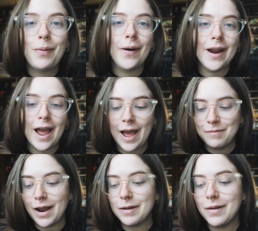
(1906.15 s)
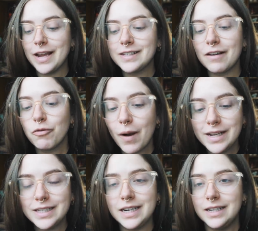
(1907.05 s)
Priya and ManiMe because I've
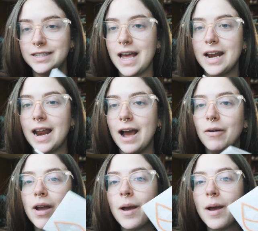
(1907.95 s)
wasted a set now,